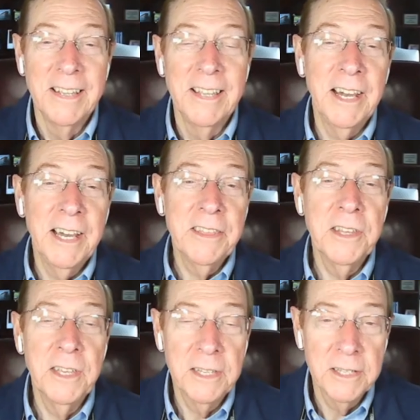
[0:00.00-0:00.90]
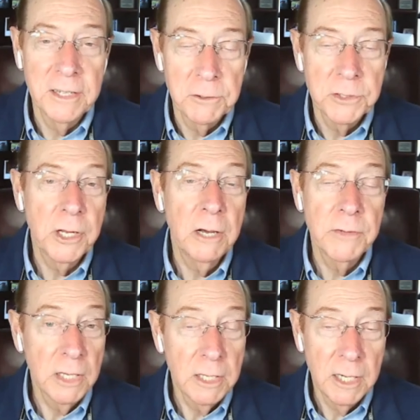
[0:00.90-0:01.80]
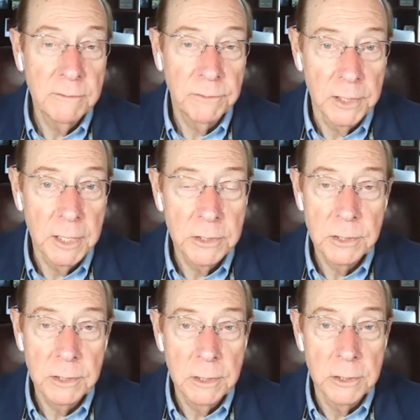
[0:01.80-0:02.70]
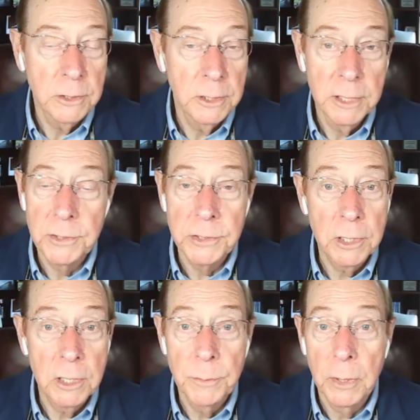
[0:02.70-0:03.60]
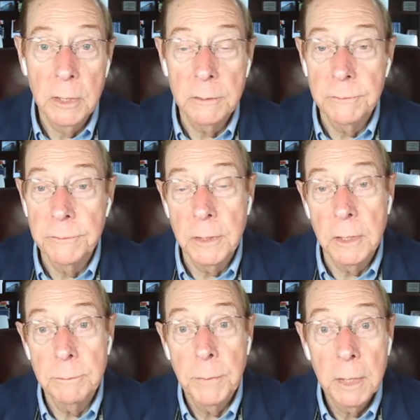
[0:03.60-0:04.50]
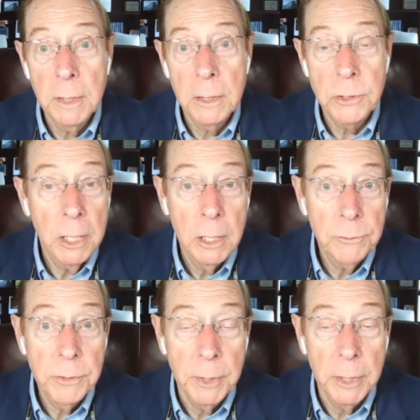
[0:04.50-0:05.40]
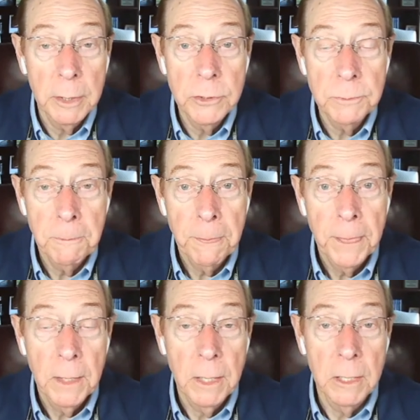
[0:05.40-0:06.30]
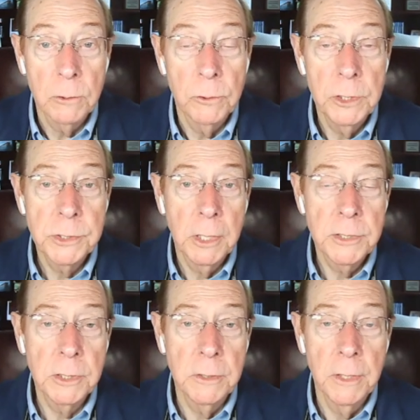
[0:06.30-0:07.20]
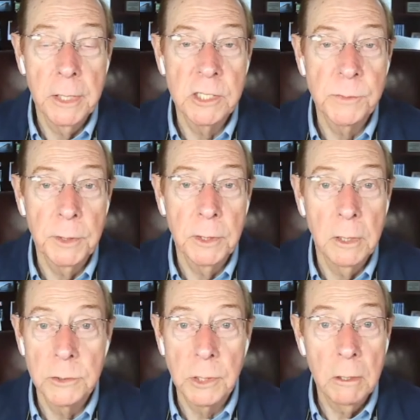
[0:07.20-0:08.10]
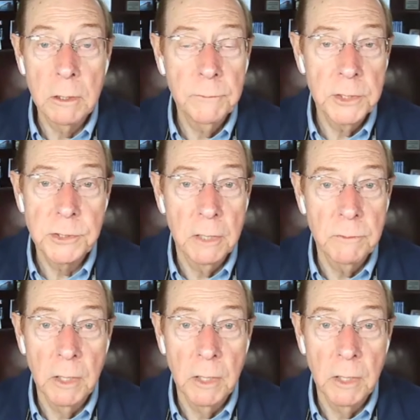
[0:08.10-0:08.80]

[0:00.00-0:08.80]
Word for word: Yeah, I think uh, resolving conflicts is a necessary part of uh, marriage, a healthy marriage. And the reason I say that is because all of us have